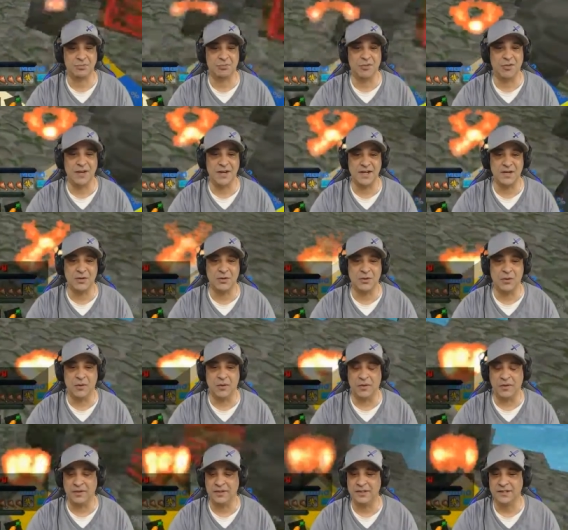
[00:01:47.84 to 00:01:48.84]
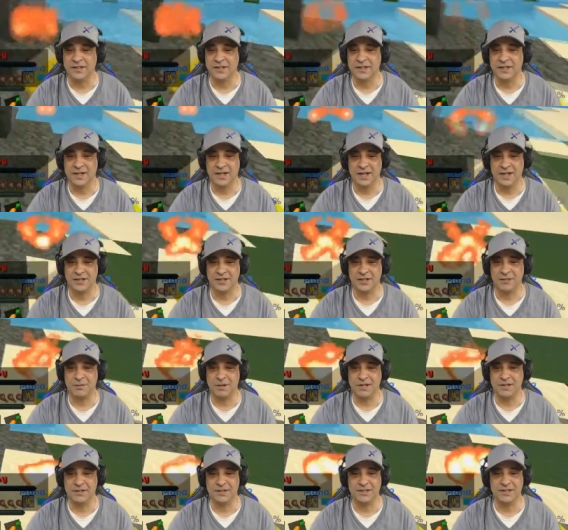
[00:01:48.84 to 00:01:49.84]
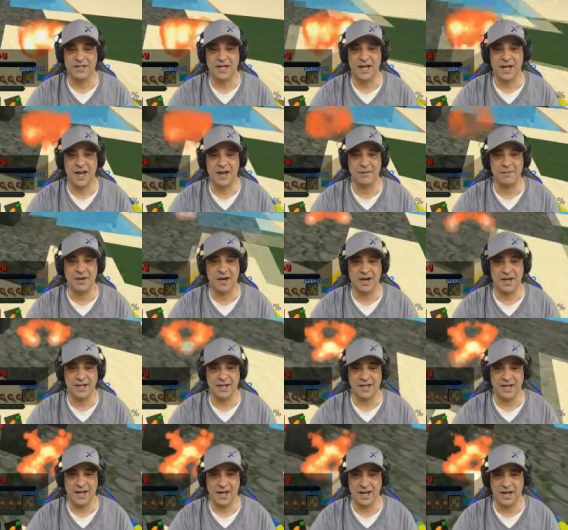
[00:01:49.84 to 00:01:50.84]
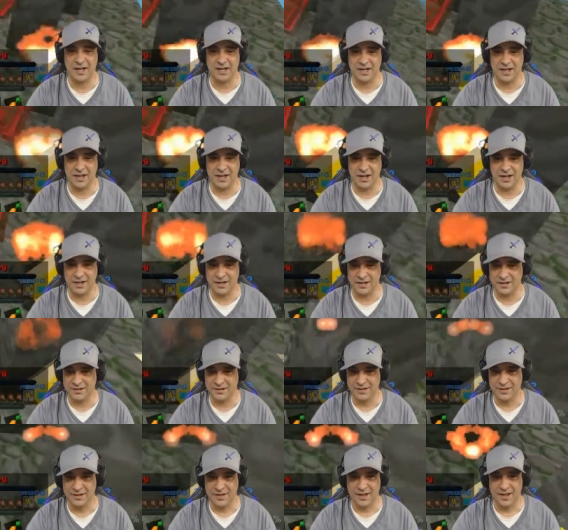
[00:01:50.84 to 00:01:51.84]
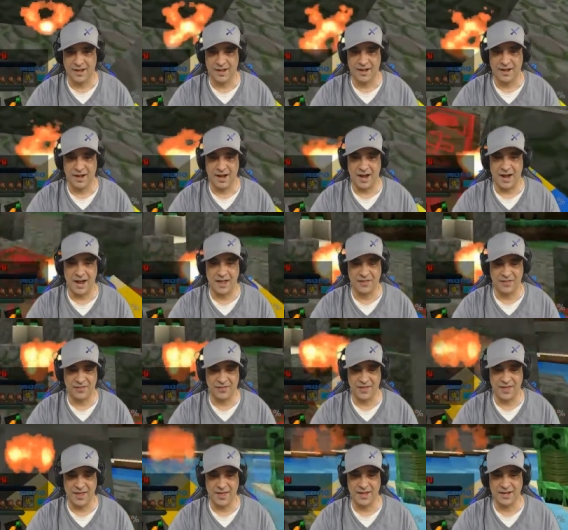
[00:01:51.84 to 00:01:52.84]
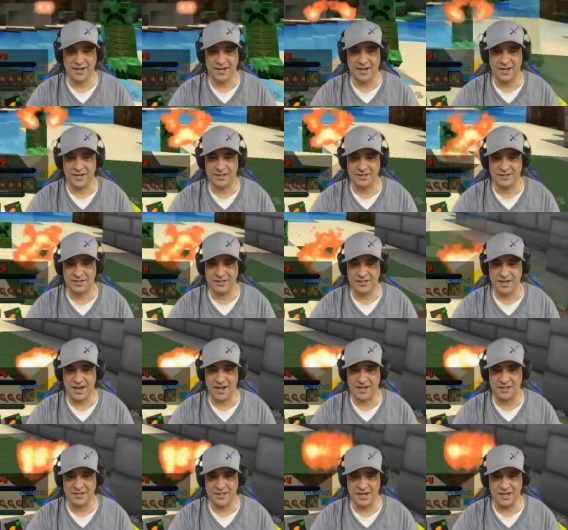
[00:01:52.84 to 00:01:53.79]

pretty cool. It took my little time on it. And uh, I think it's nice.